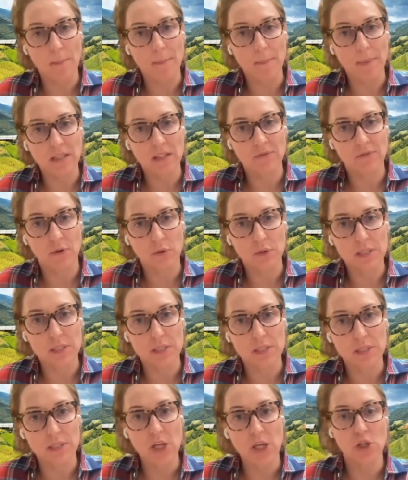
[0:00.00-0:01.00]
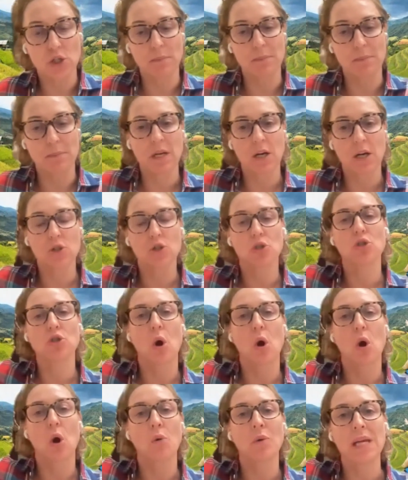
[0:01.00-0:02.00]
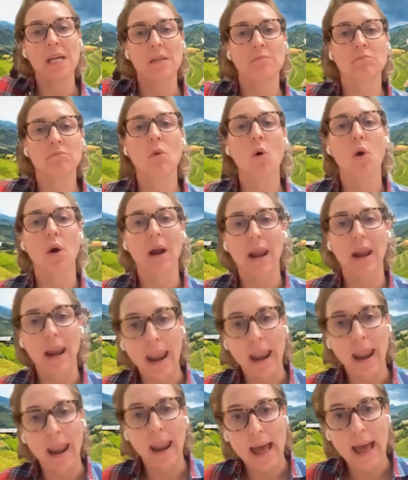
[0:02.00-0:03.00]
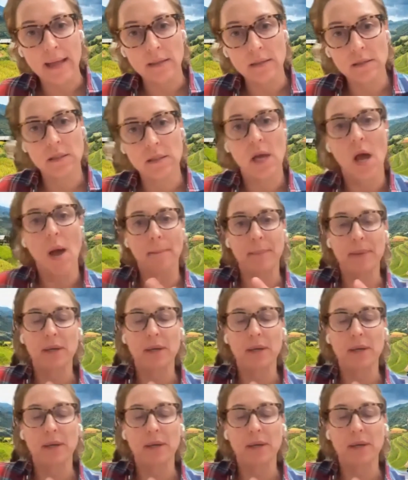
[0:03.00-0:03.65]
stopping deforestation because you don't need more land